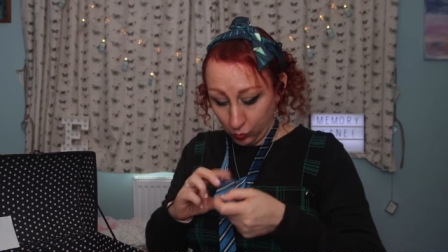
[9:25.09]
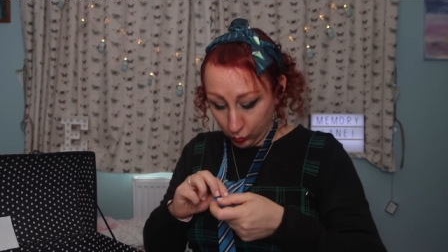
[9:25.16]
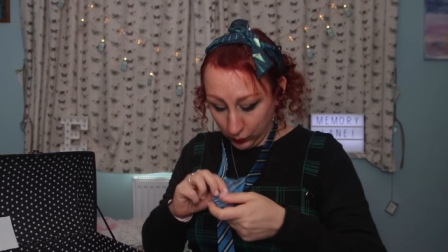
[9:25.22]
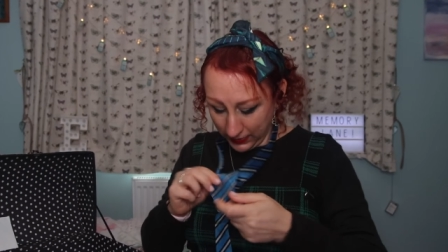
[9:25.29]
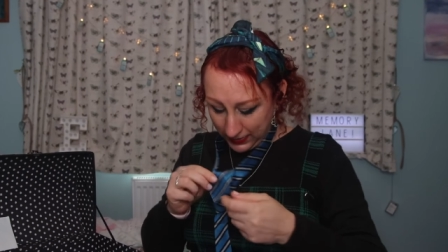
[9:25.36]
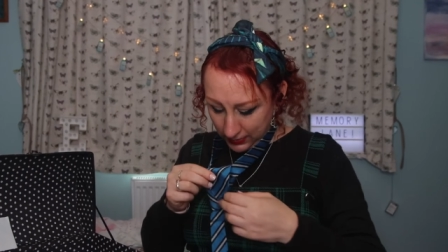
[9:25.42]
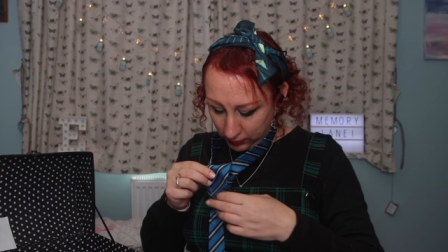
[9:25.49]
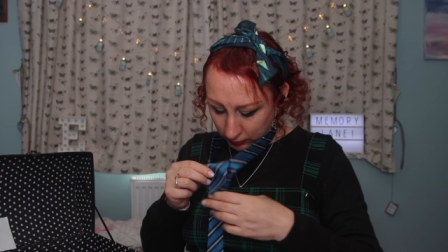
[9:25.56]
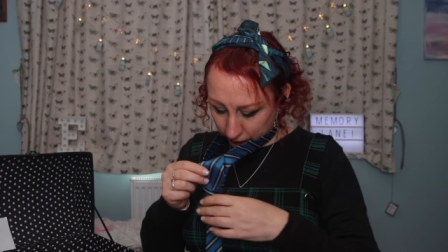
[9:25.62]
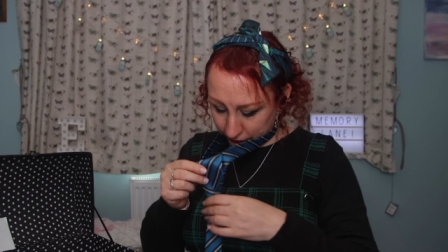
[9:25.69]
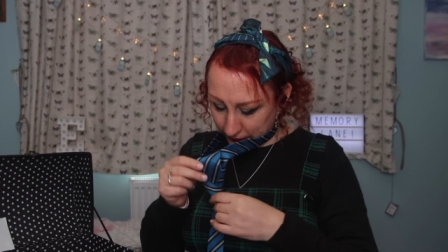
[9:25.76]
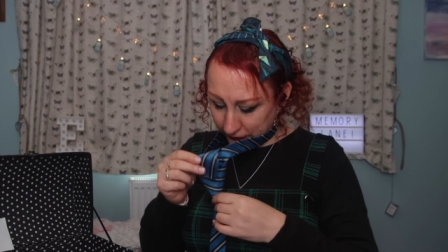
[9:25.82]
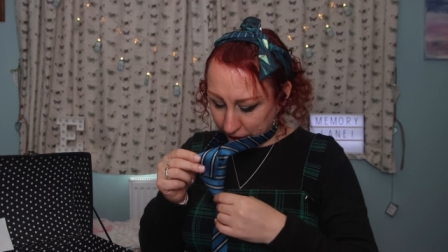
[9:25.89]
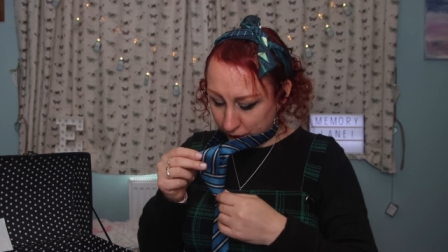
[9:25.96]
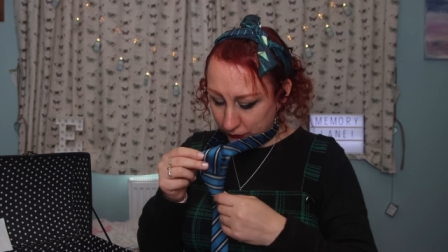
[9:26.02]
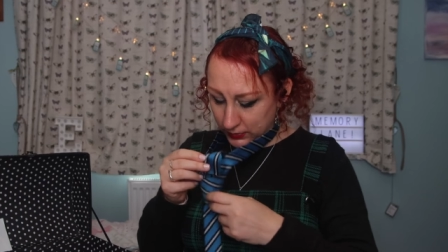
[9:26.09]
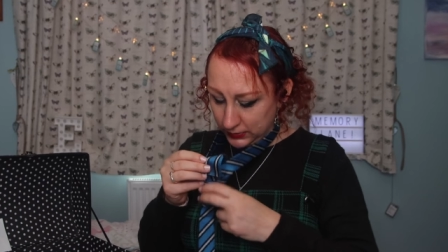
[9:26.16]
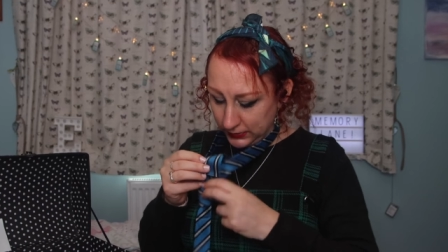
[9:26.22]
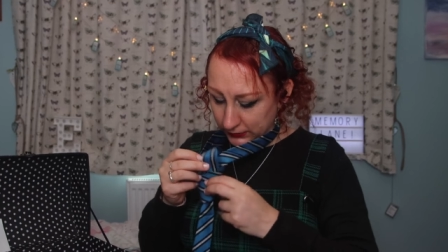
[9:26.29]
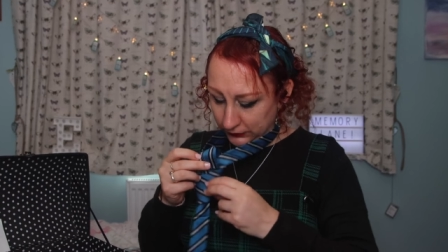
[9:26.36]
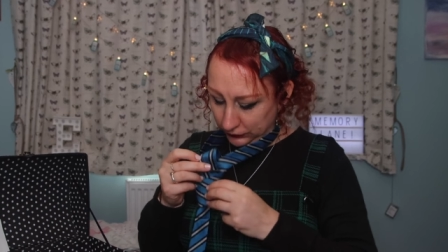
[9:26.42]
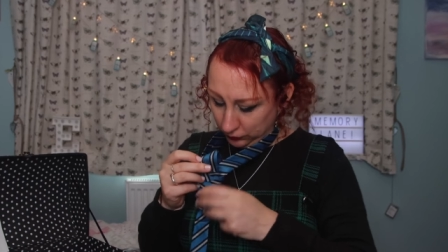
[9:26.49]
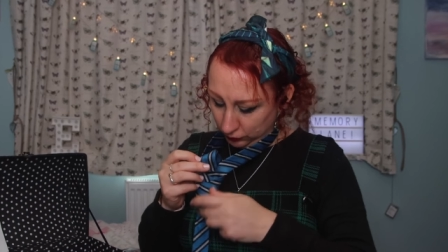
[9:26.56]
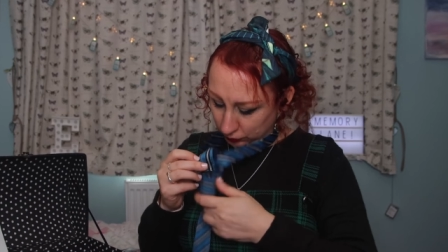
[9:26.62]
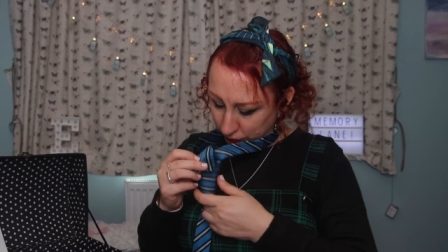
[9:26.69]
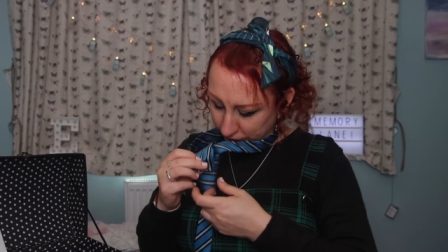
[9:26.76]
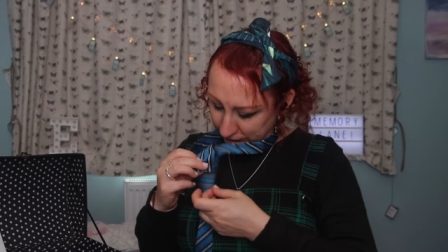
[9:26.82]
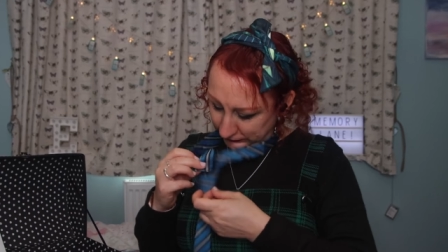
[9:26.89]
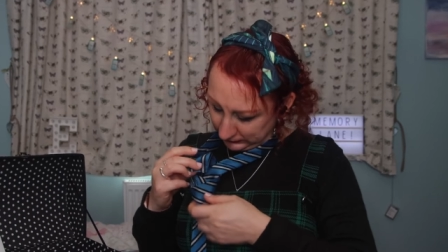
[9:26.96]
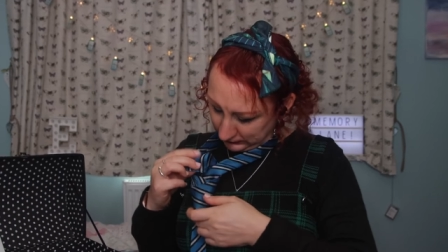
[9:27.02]
Wow, that's really
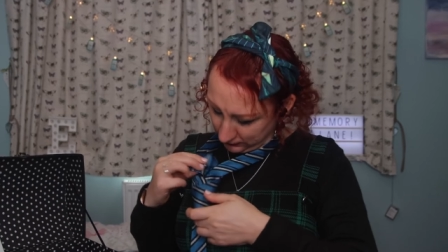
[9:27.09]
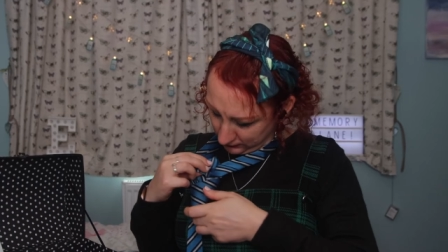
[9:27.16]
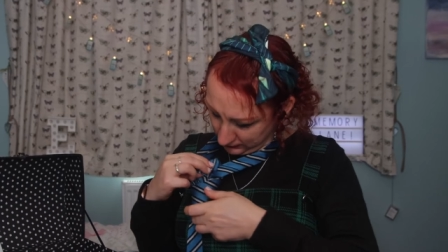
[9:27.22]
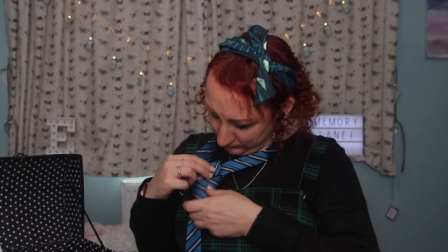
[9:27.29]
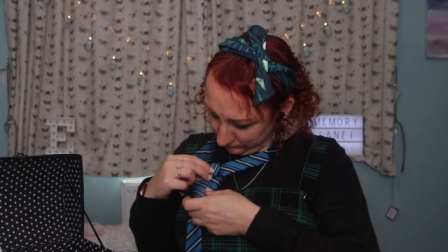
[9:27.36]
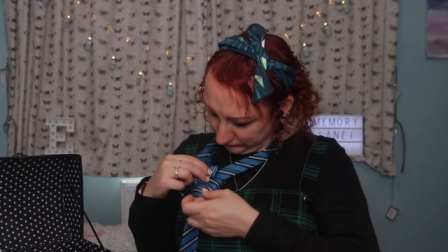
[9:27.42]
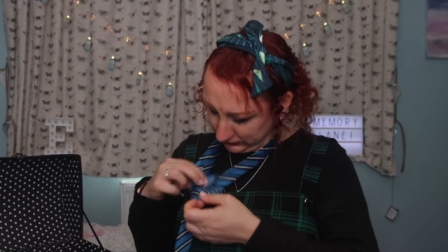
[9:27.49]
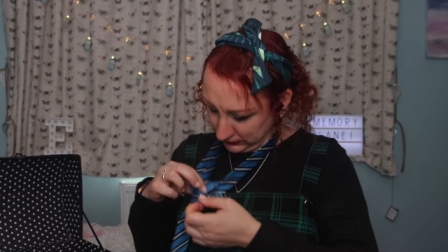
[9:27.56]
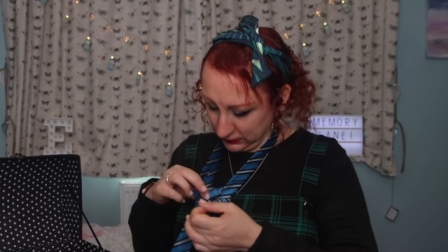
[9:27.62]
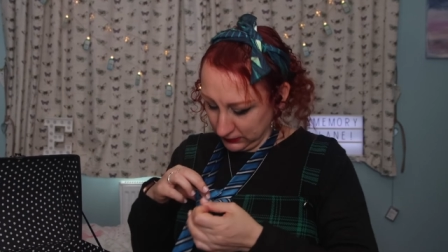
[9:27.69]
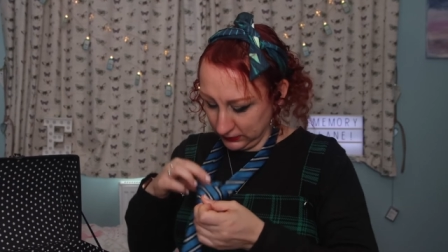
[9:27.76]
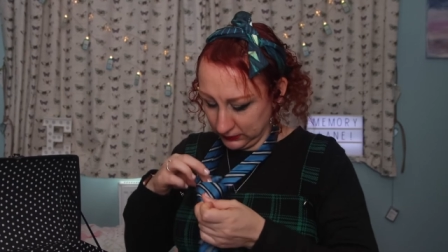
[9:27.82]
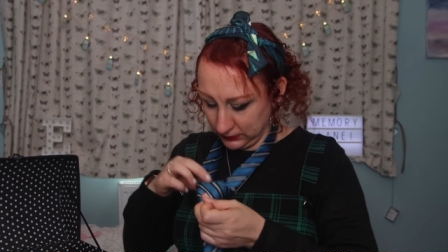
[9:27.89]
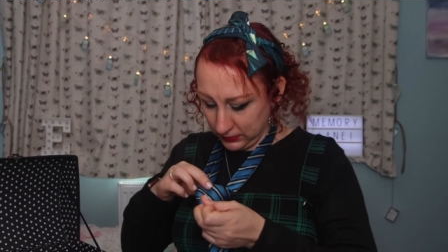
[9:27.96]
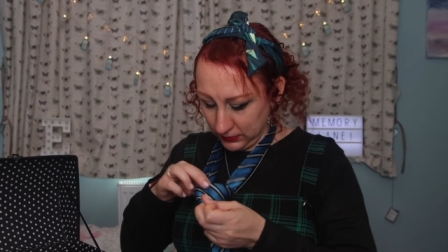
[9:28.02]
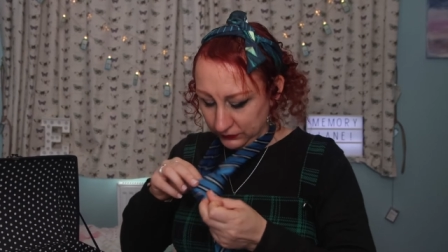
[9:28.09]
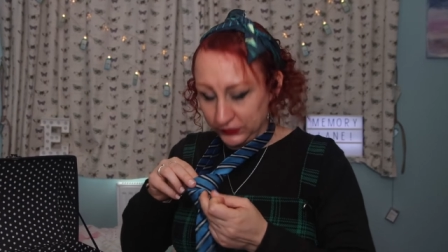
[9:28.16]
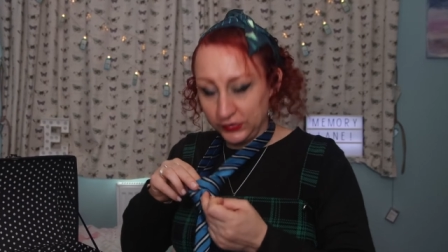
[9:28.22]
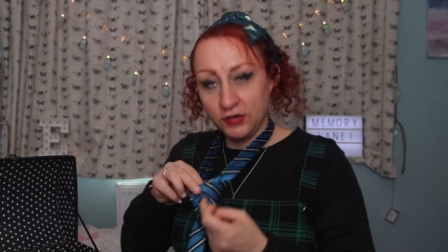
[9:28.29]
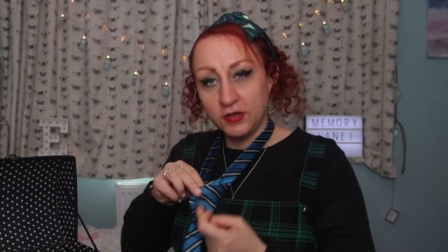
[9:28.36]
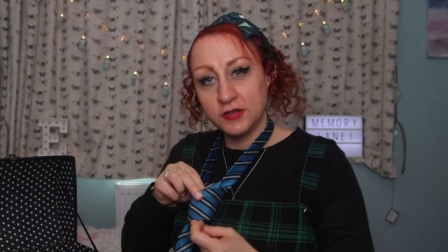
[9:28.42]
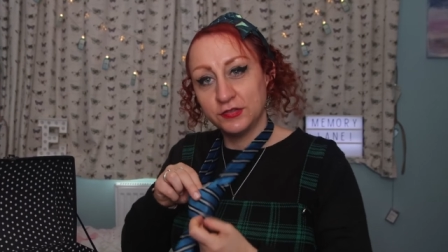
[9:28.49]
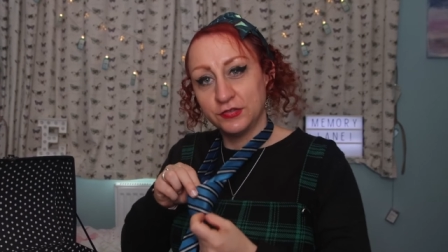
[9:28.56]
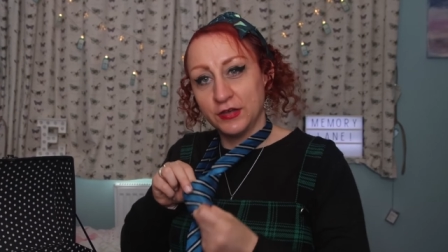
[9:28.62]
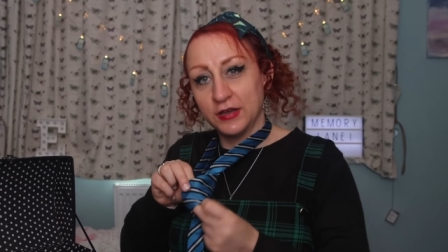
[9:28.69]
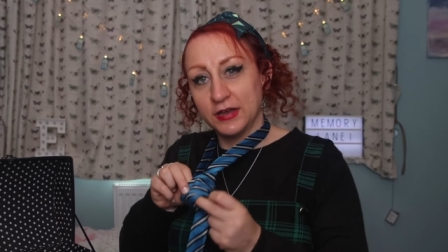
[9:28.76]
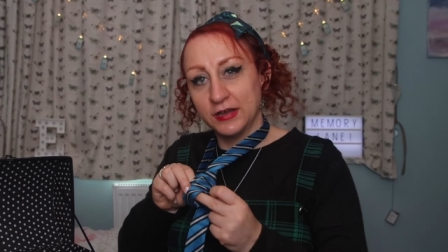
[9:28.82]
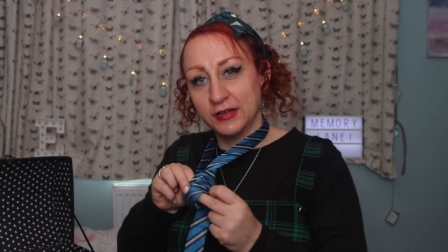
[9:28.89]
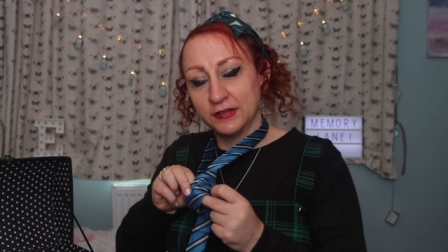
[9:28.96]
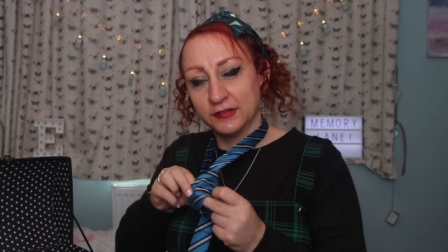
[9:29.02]
short. I've, I've tied
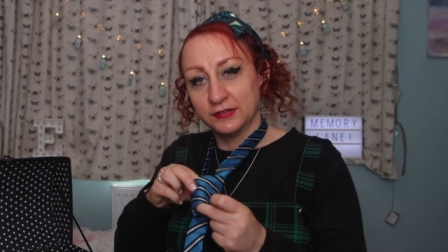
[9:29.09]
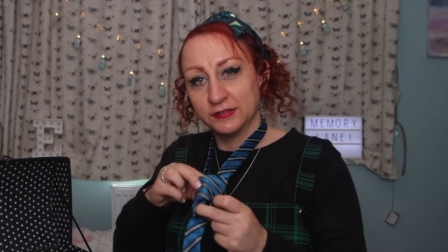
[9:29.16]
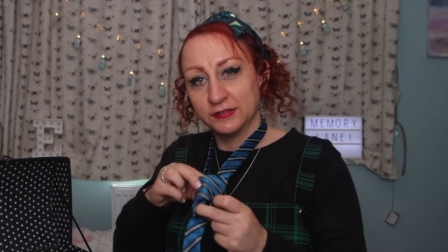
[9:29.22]
that.